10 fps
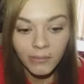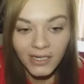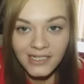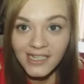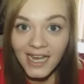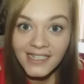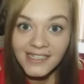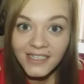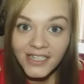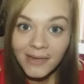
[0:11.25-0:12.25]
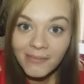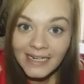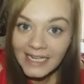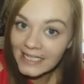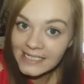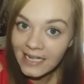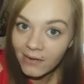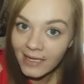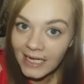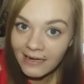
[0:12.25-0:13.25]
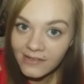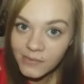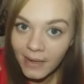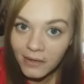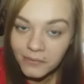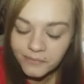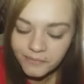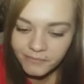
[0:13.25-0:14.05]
because as Jamie Lee is now here as well,